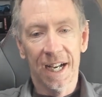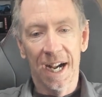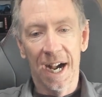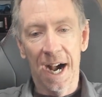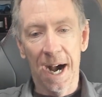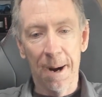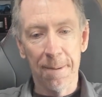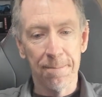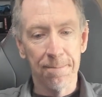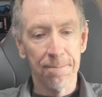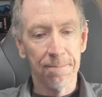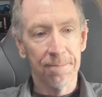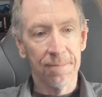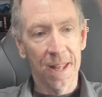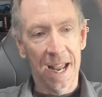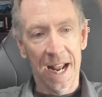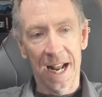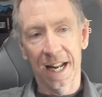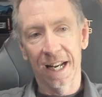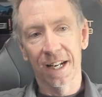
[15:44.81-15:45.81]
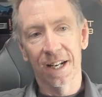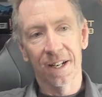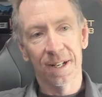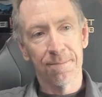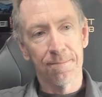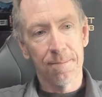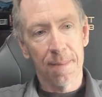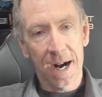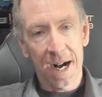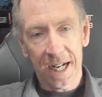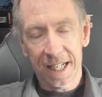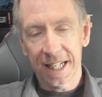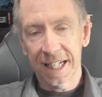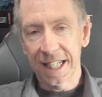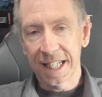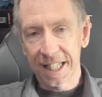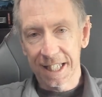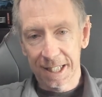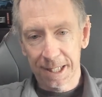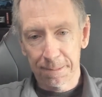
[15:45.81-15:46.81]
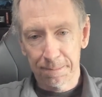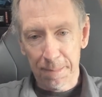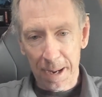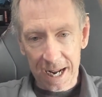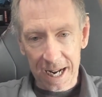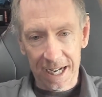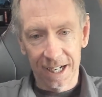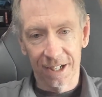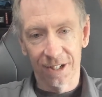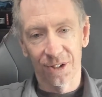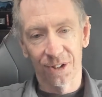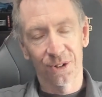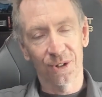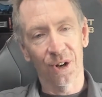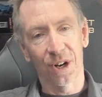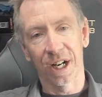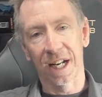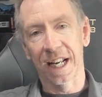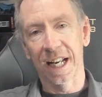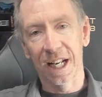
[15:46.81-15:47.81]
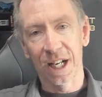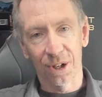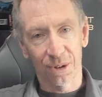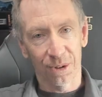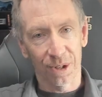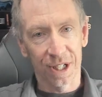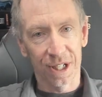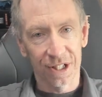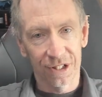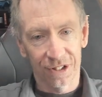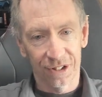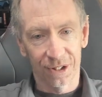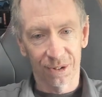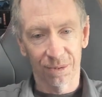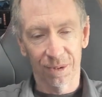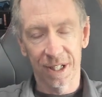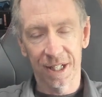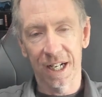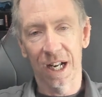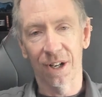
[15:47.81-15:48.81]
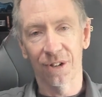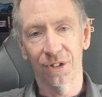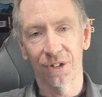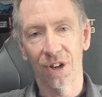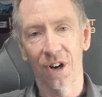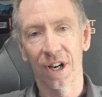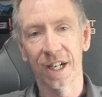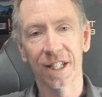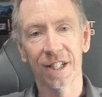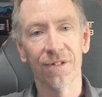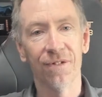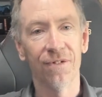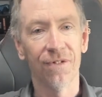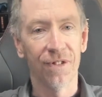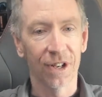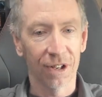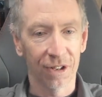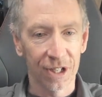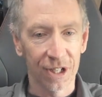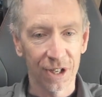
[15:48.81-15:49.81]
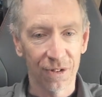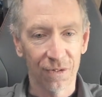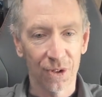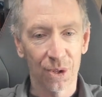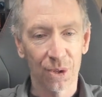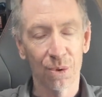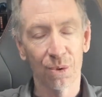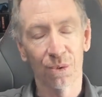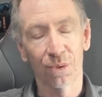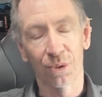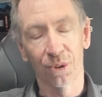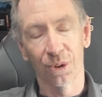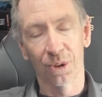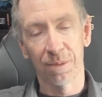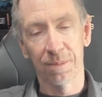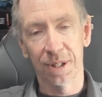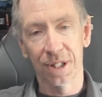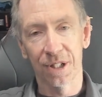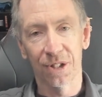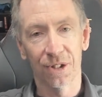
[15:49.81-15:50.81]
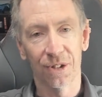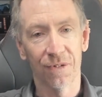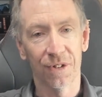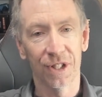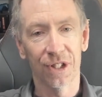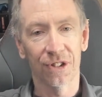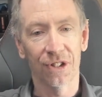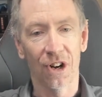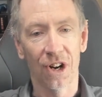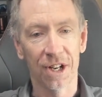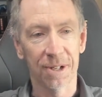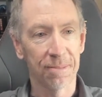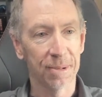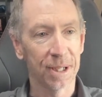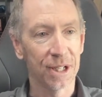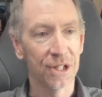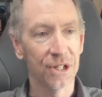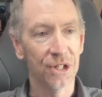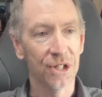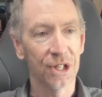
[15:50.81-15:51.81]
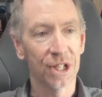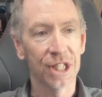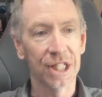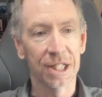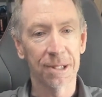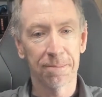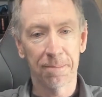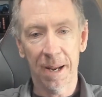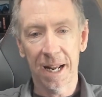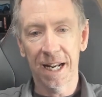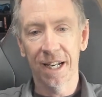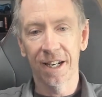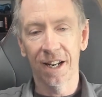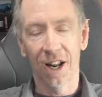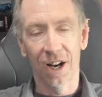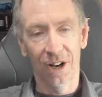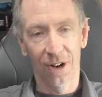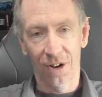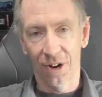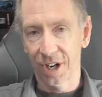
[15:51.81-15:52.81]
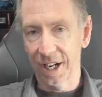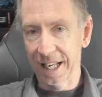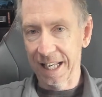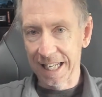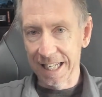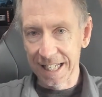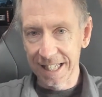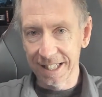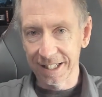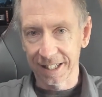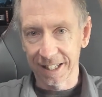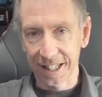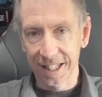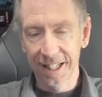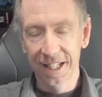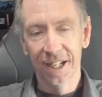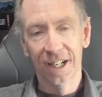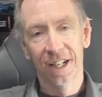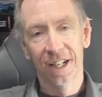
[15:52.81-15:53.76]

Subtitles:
And marketing spend to try to increase the retail side is very difficult for a business of this size, because you can spend a lot easily,